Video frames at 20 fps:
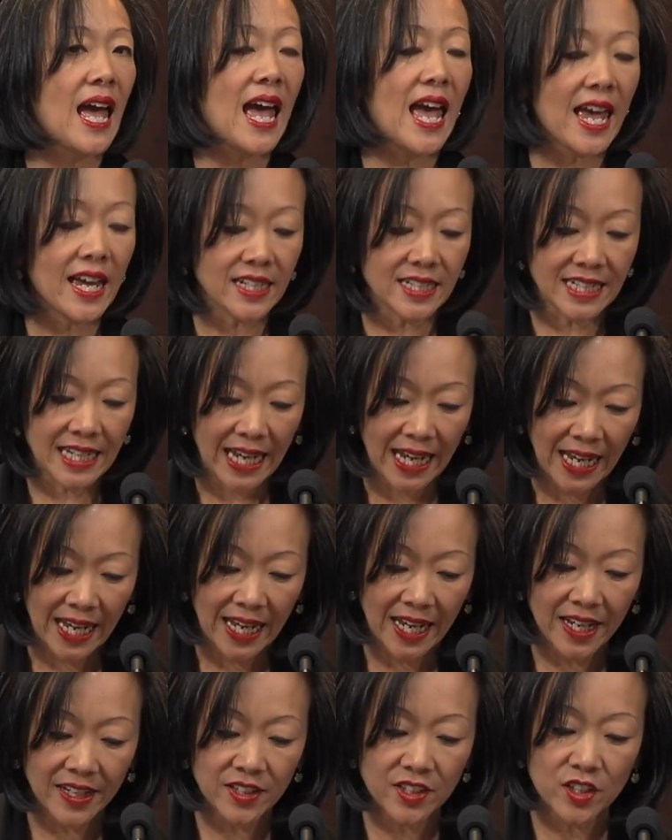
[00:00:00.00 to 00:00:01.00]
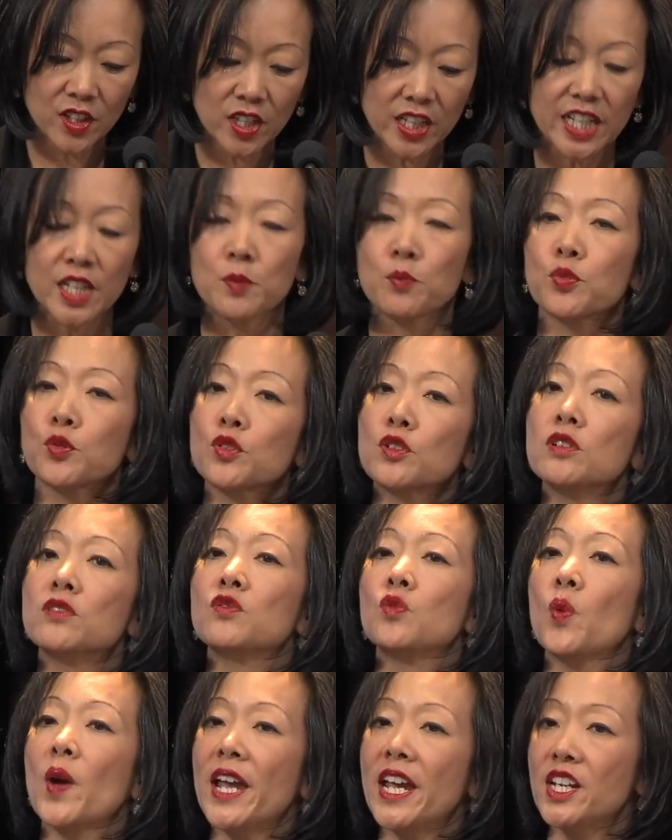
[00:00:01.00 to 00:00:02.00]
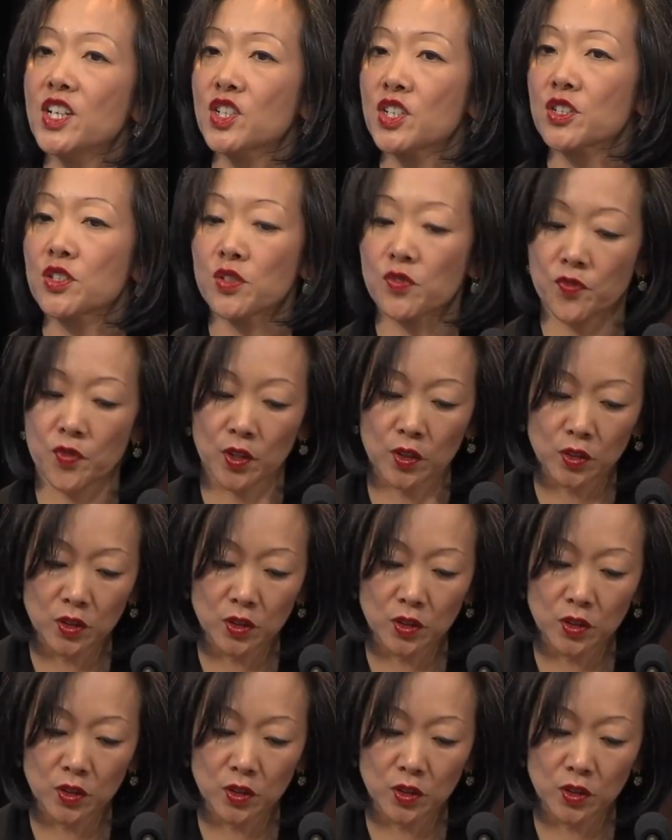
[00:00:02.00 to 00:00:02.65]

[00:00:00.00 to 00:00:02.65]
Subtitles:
and can improve wages for